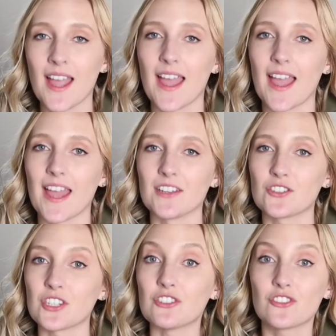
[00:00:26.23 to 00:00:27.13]
and
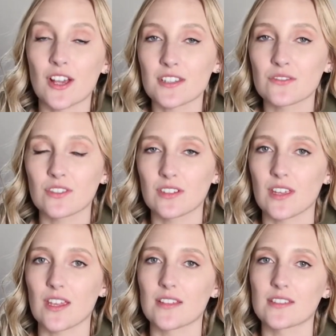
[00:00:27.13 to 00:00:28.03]
she just
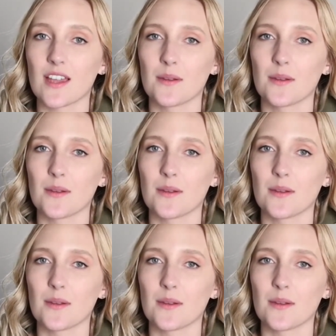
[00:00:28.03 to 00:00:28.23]
released,